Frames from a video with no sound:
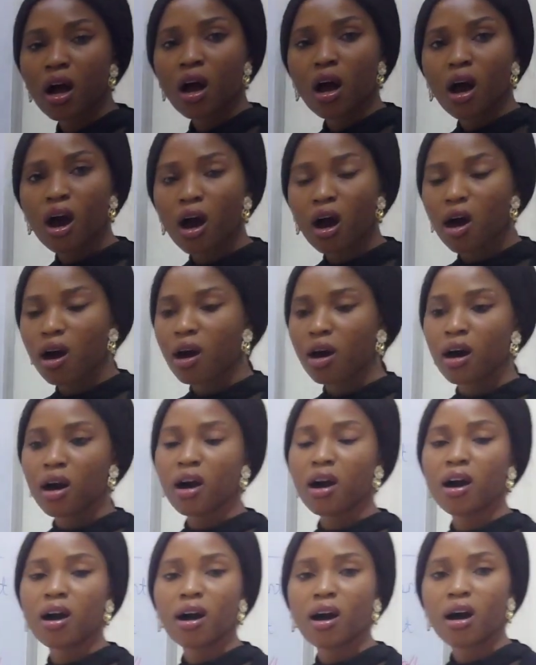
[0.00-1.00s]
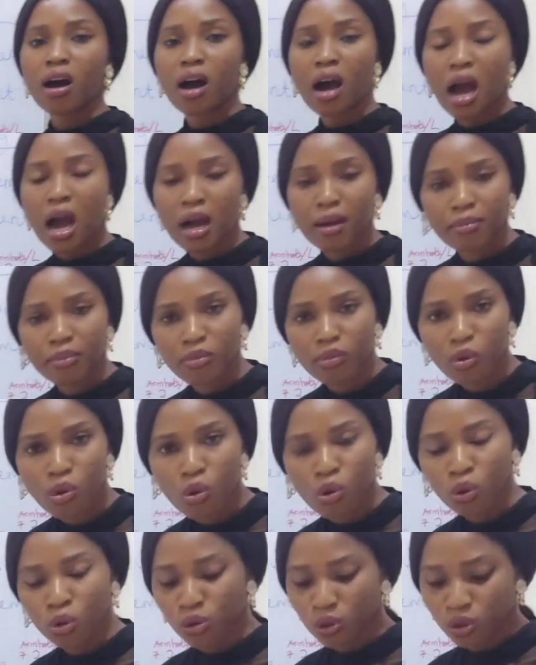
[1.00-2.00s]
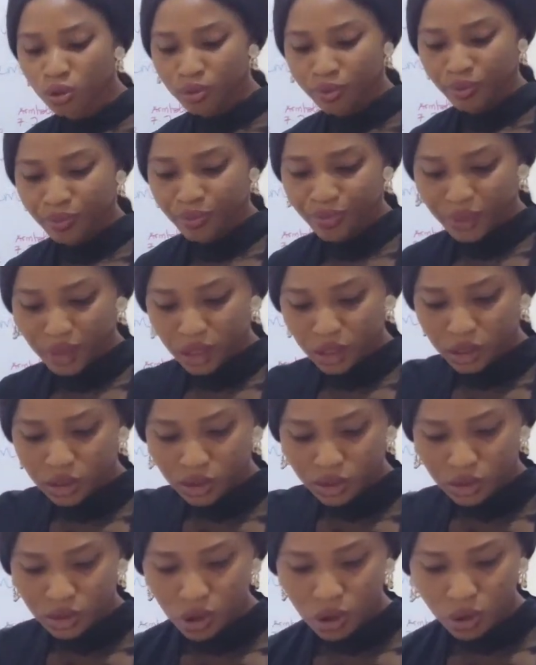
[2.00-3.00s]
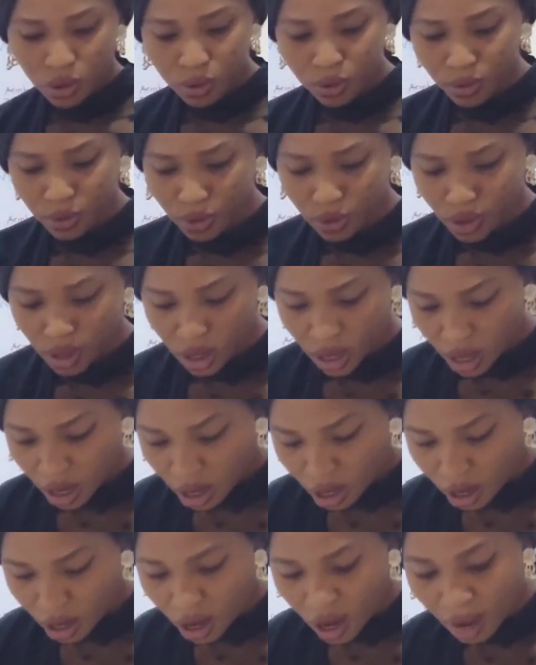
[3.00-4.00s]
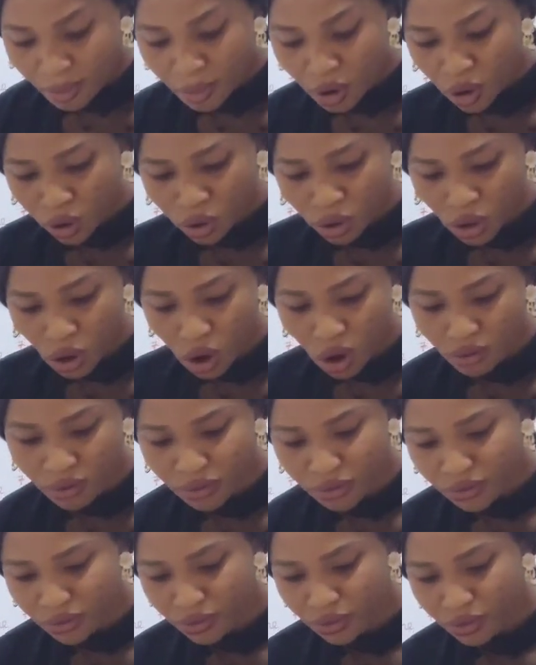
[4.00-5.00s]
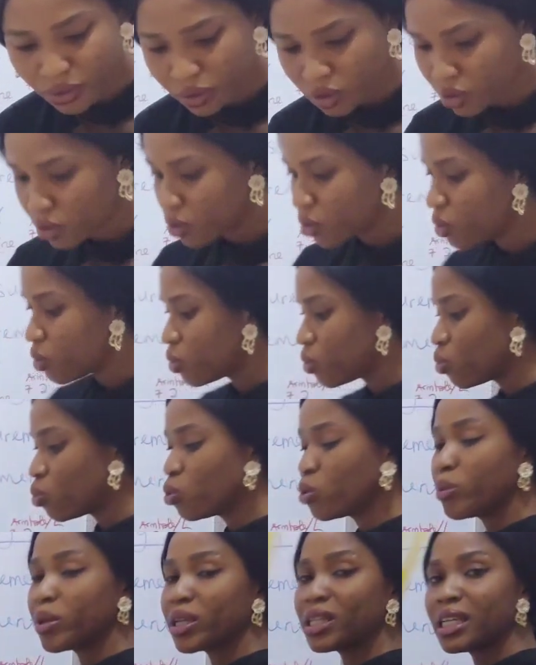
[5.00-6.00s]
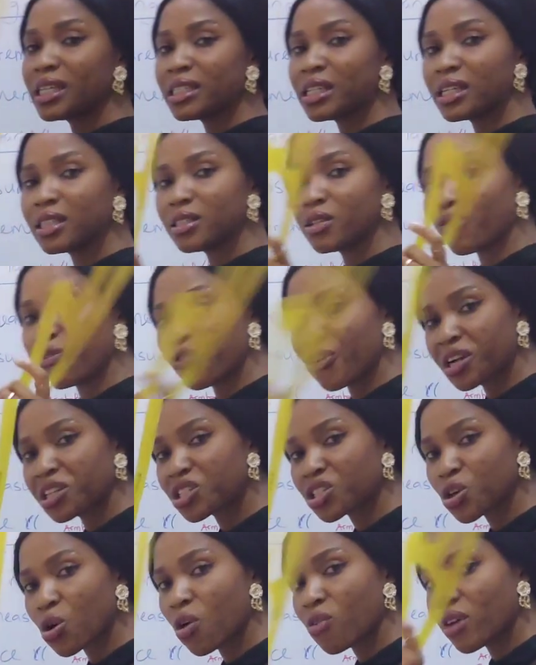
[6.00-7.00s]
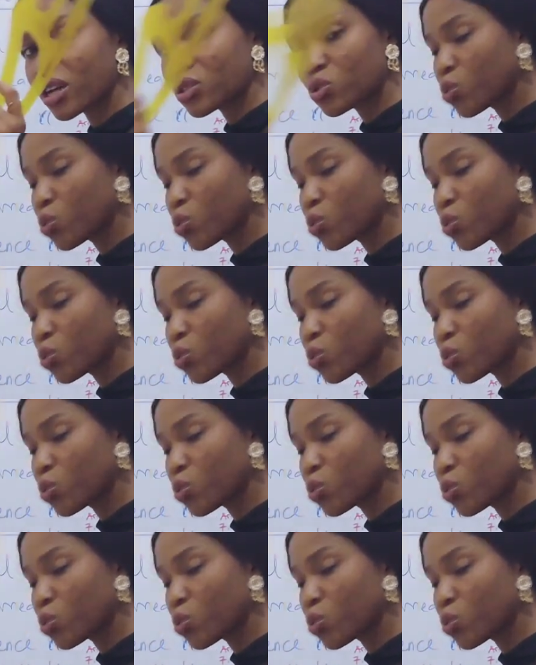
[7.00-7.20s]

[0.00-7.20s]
our armhole. So our armhole curve, we'll be needing the French curve as